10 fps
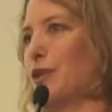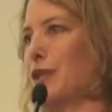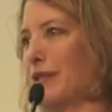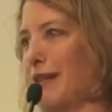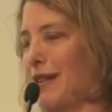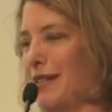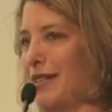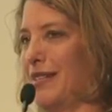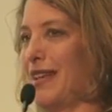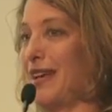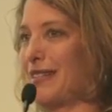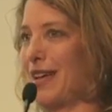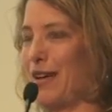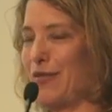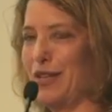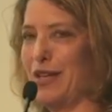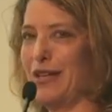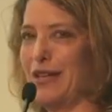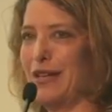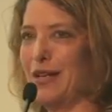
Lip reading: oil scientists, as I have done,